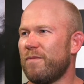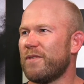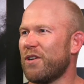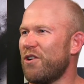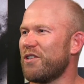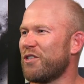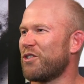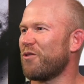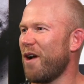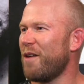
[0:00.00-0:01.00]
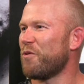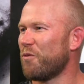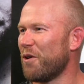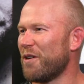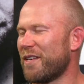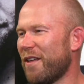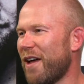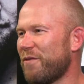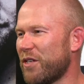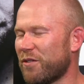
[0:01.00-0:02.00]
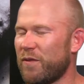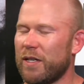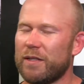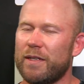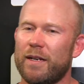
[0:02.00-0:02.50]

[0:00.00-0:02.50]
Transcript: It's hard to describe with words how that just felt.